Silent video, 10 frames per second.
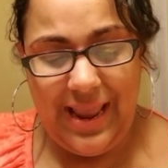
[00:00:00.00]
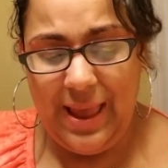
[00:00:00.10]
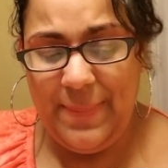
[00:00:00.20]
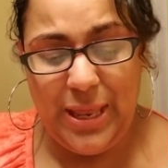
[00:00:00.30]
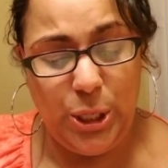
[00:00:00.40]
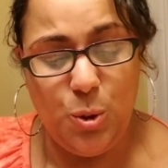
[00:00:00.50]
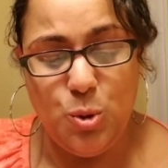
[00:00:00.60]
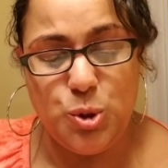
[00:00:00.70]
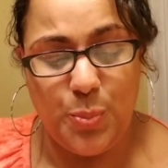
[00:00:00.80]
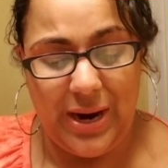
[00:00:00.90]
I paid a
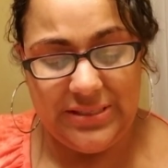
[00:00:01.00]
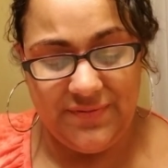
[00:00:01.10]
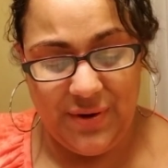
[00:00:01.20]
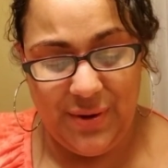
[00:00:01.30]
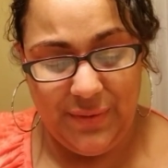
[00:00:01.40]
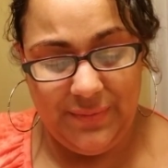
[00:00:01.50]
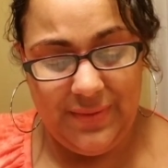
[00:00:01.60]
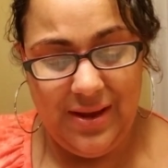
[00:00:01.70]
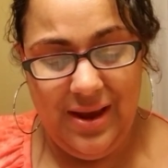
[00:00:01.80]
huge price for you.